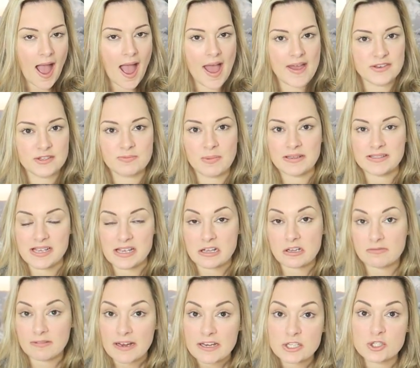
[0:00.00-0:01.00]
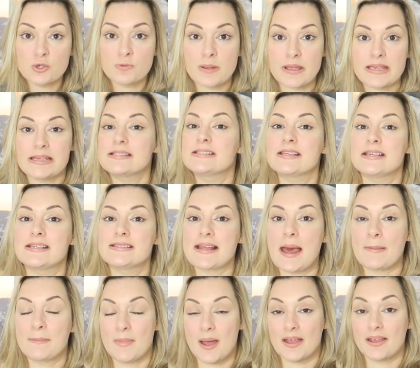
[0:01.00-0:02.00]
and my decorational pieces
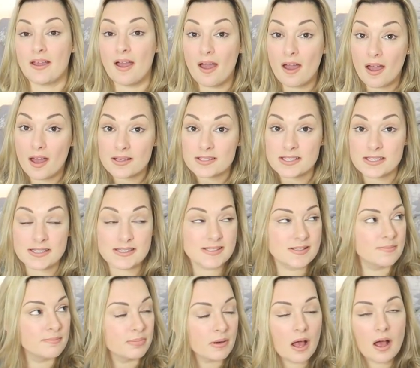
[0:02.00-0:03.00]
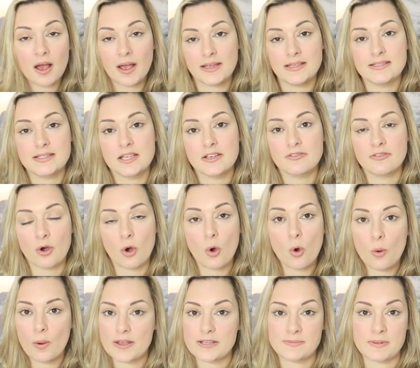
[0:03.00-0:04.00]
and my curtains and blinds have
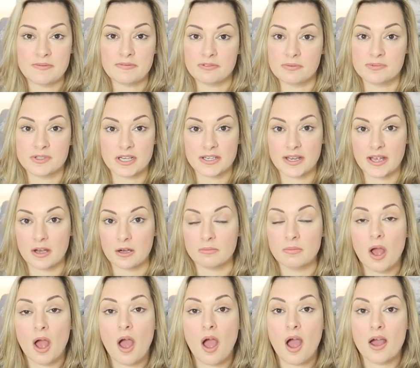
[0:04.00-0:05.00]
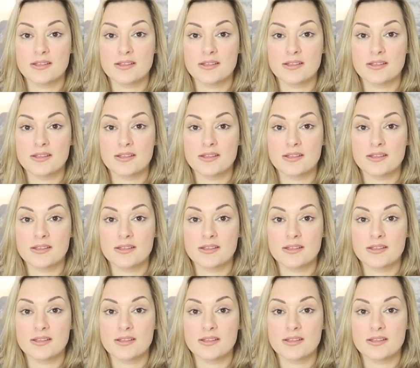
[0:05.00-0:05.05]
always been from Dunelm.